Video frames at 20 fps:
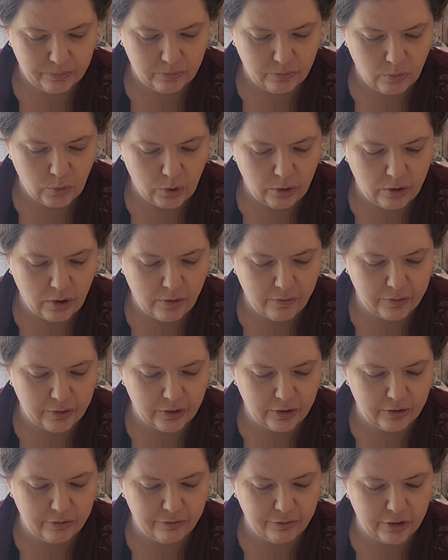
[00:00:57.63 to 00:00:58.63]

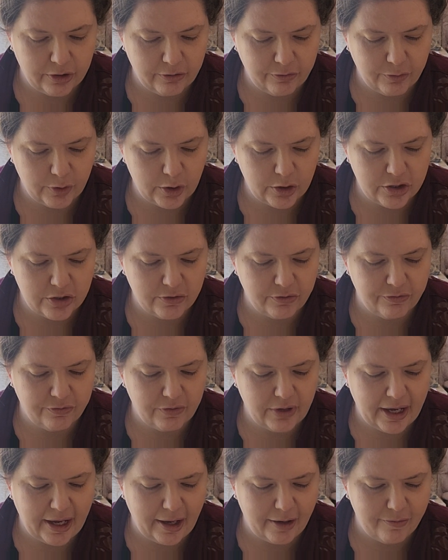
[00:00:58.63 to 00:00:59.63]
Moreover, for the first
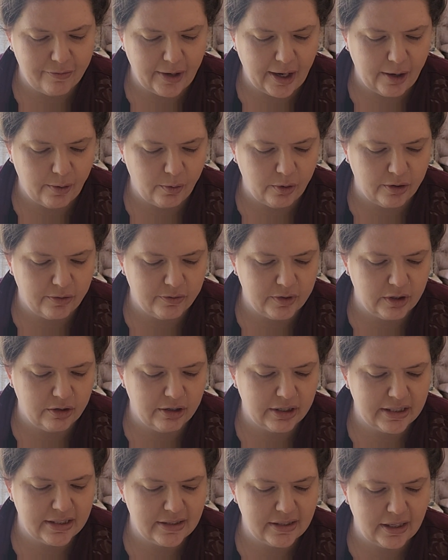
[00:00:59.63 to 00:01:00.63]
half hour of their
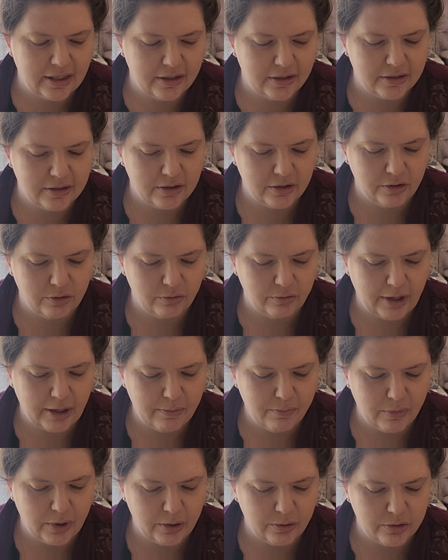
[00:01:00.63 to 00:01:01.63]
ascent, the
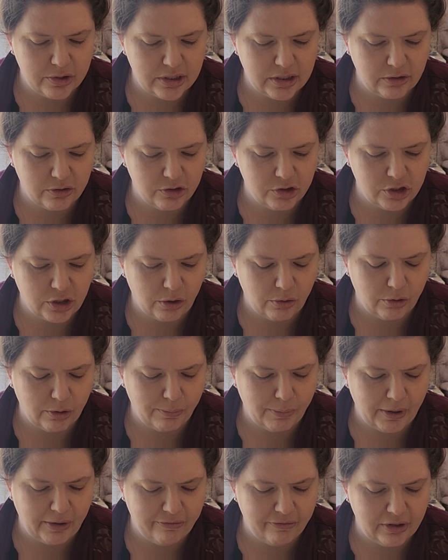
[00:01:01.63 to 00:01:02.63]
rainbow still shone
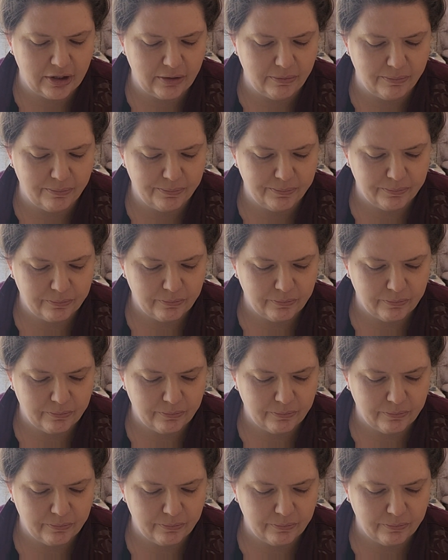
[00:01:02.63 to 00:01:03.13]
above them.